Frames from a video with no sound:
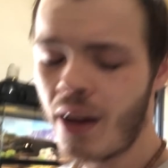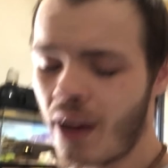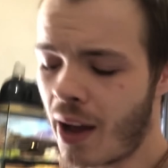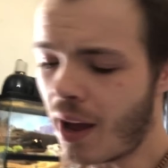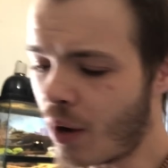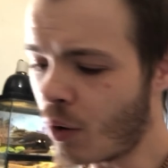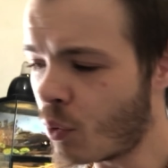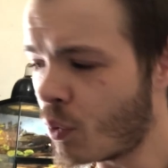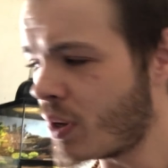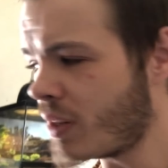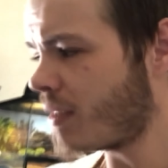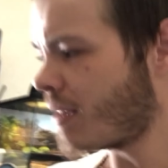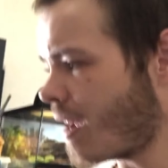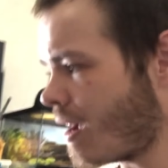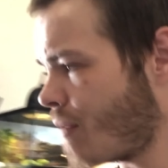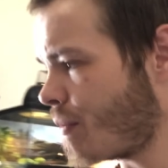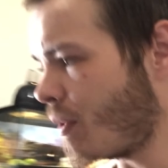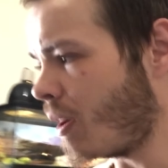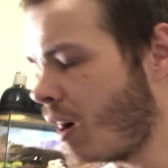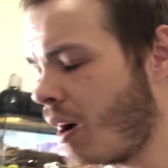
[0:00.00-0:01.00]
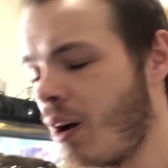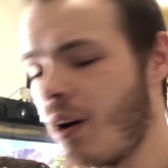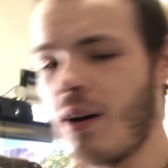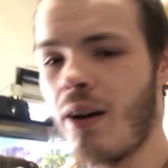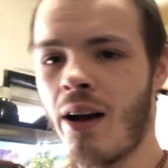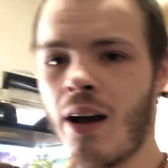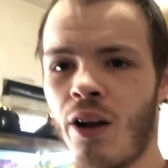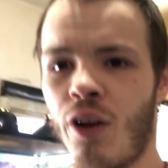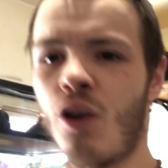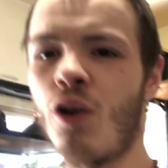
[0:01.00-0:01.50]
I always have
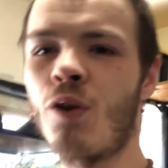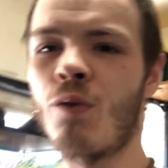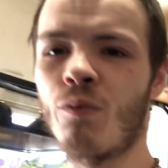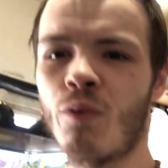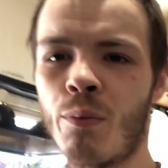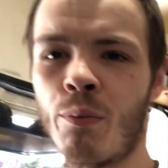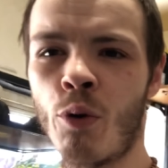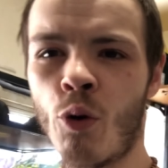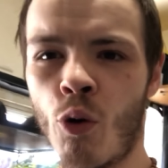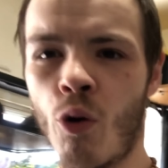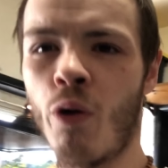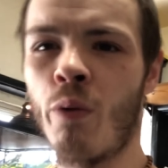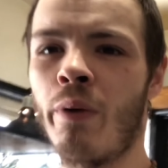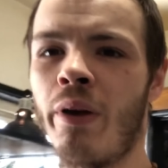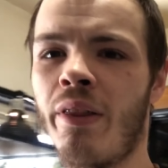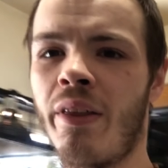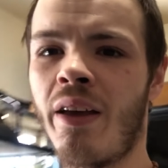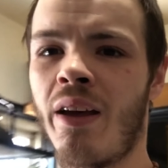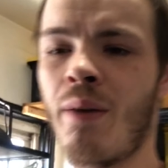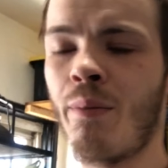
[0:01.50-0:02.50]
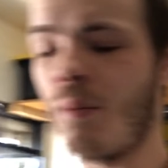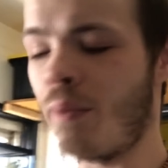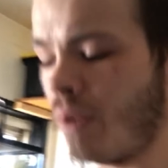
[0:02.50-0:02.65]
a good rapport with them.